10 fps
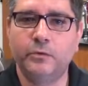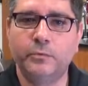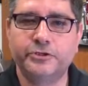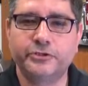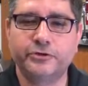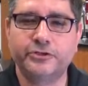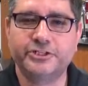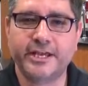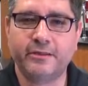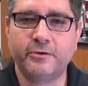which
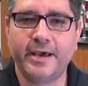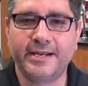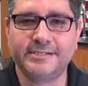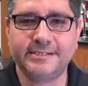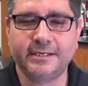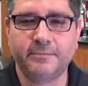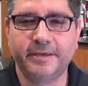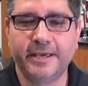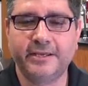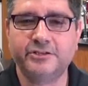turns yellow at acidic
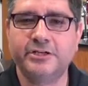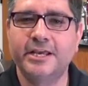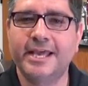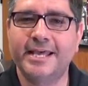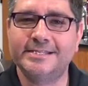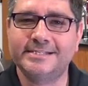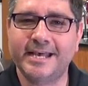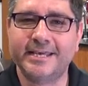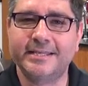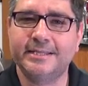pH, and
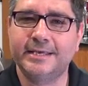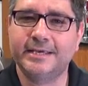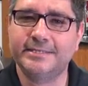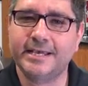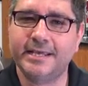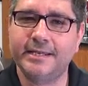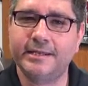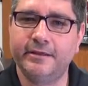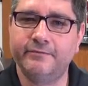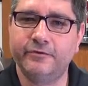second, they contain an
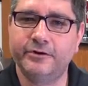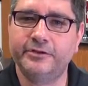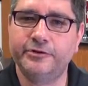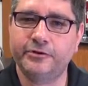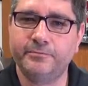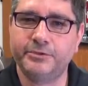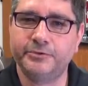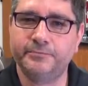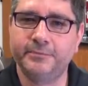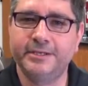inverted Durham tube.